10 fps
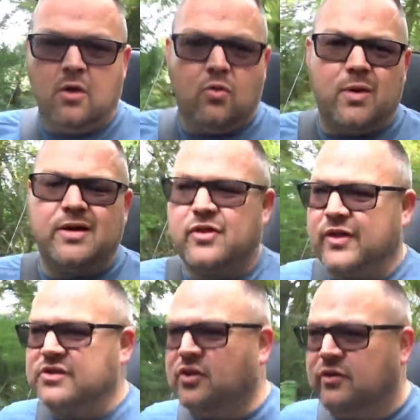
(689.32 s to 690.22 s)
One of the
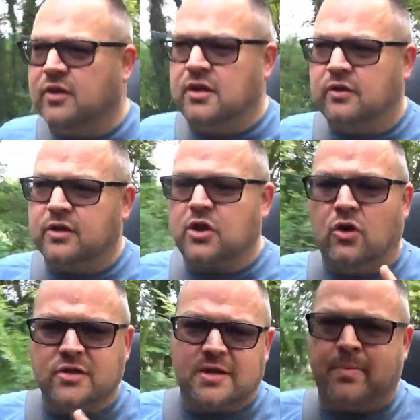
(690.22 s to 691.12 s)
things like the
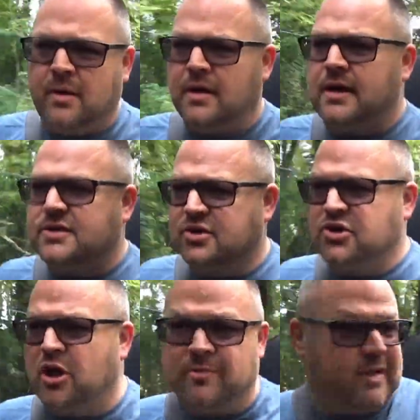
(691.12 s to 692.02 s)
guys up at Leicester
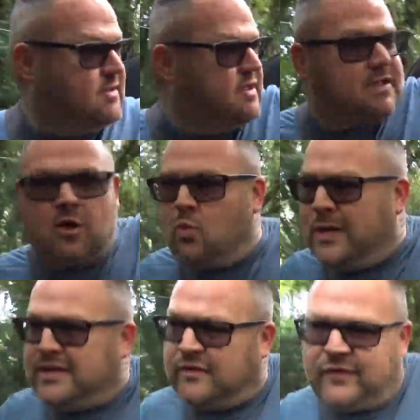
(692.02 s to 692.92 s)
showed me is this little
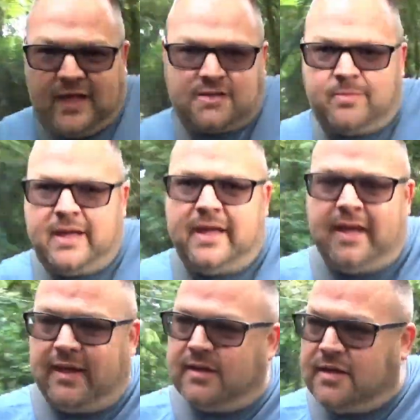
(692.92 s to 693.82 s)
wind deflector bit
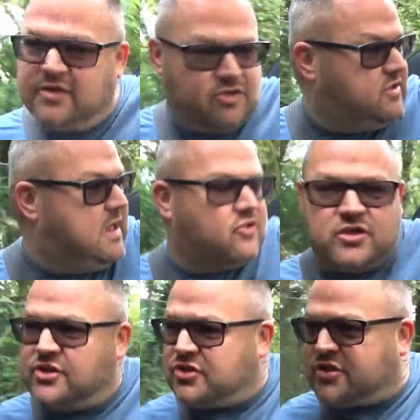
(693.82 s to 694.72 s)
here. So it's
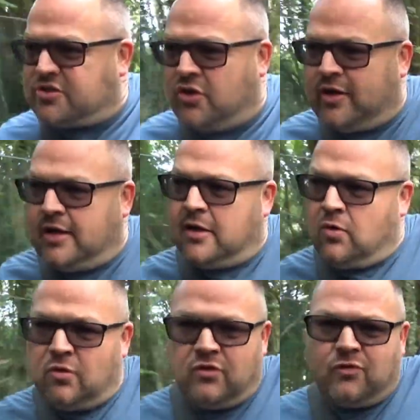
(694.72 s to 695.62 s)
literally just a tiny
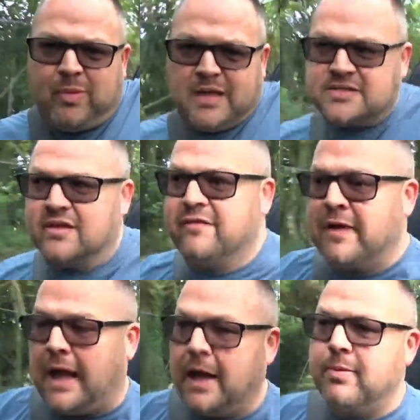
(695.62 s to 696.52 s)
little plastic
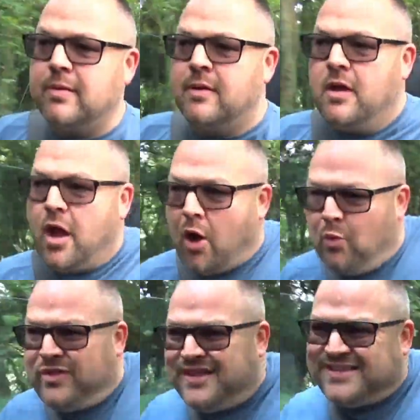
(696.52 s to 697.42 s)
flap,
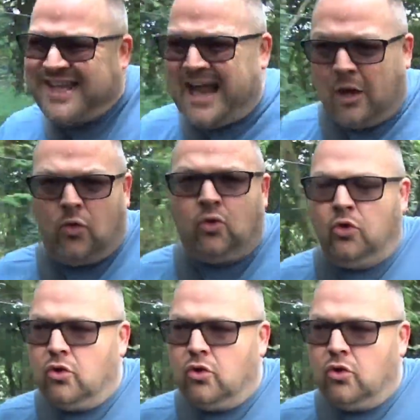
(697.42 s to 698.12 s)
and with it down